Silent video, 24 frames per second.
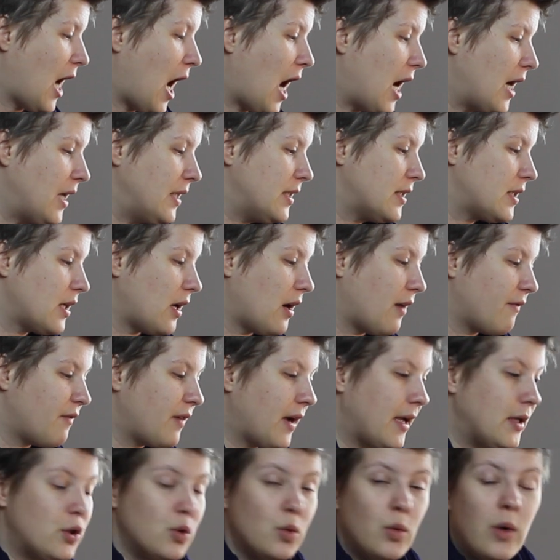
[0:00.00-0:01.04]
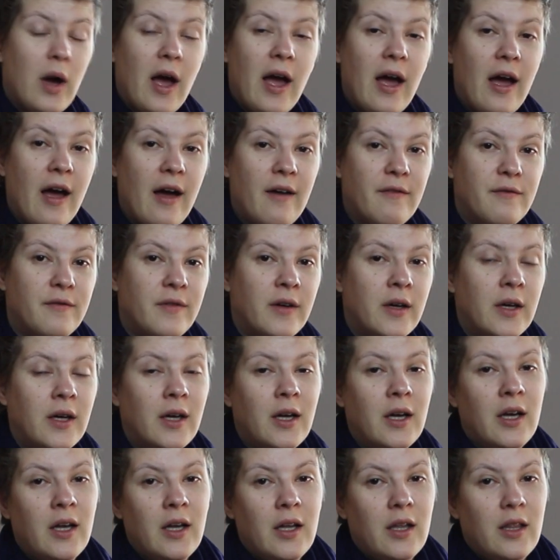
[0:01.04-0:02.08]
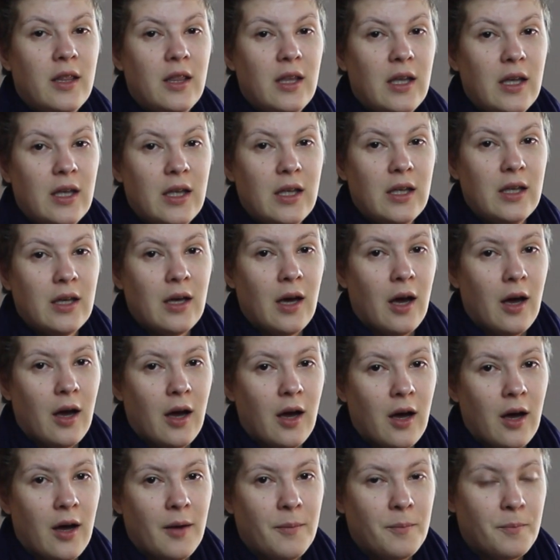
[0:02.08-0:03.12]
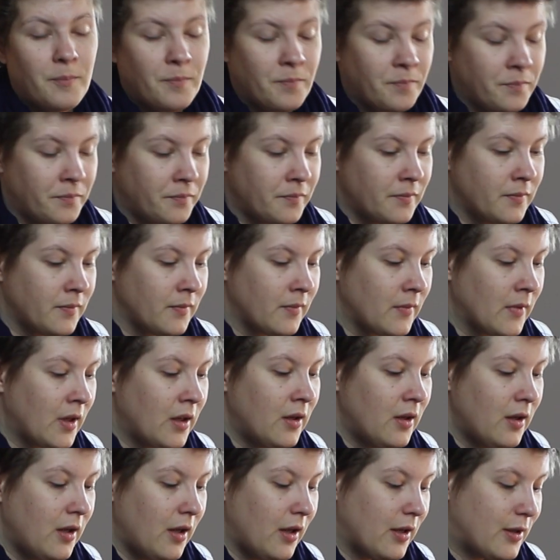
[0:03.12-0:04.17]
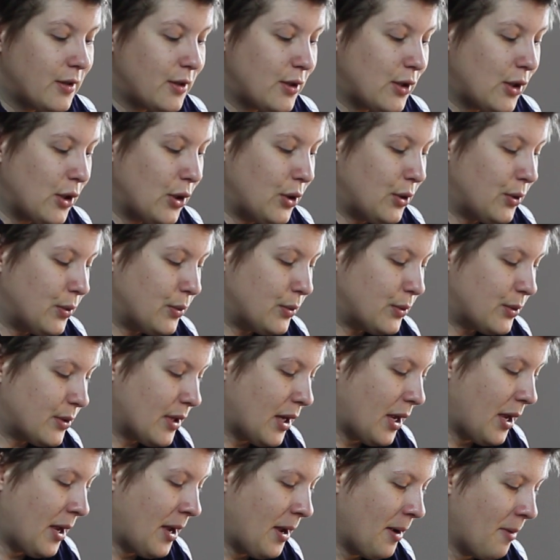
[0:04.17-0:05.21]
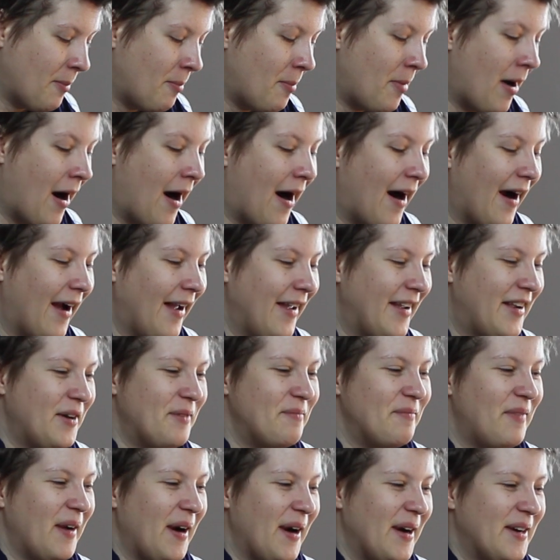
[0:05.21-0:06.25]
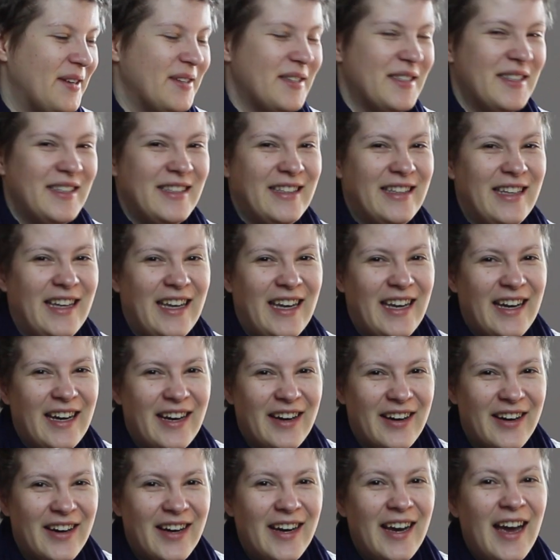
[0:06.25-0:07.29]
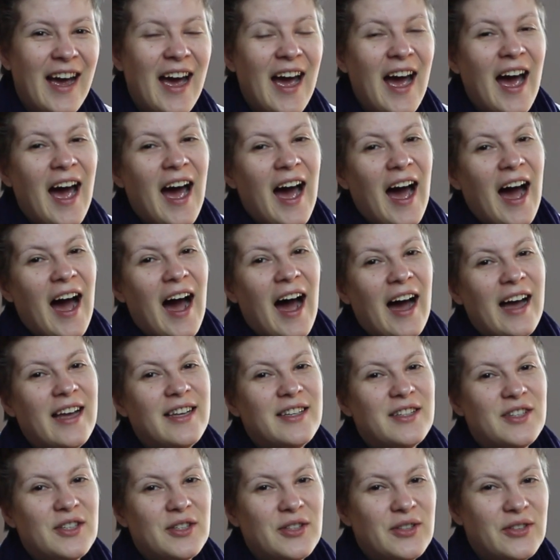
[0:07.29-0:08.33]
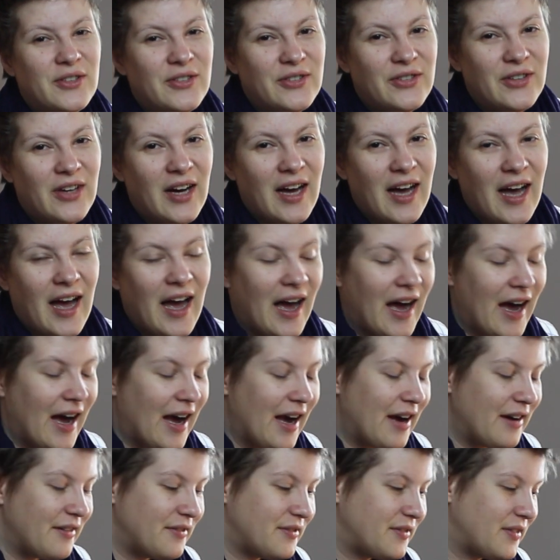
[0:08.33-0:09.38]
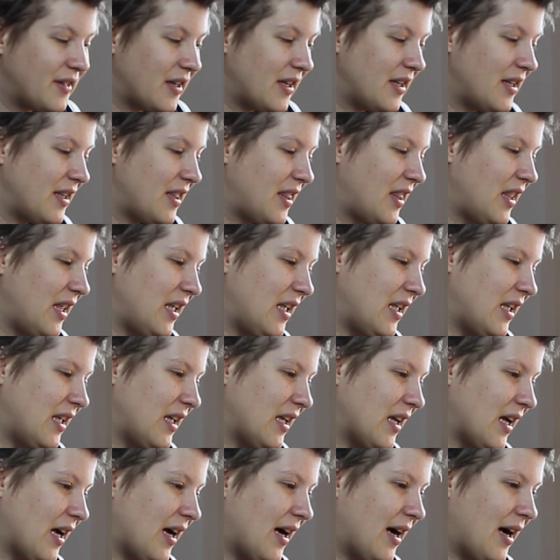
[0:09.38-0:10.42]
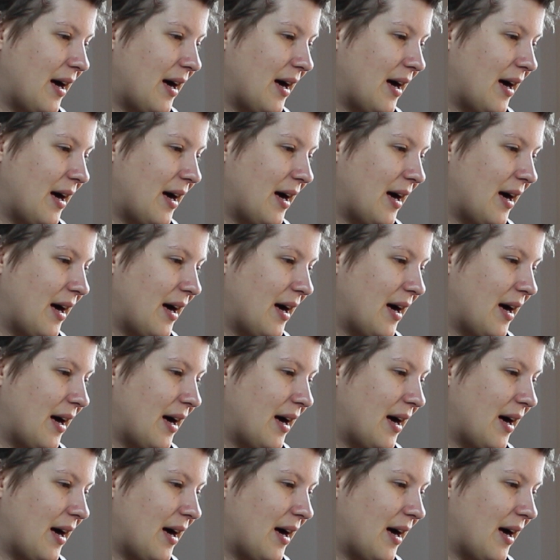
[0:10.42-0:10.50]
kinds of. I do have the, excuse my comparison here, I do have the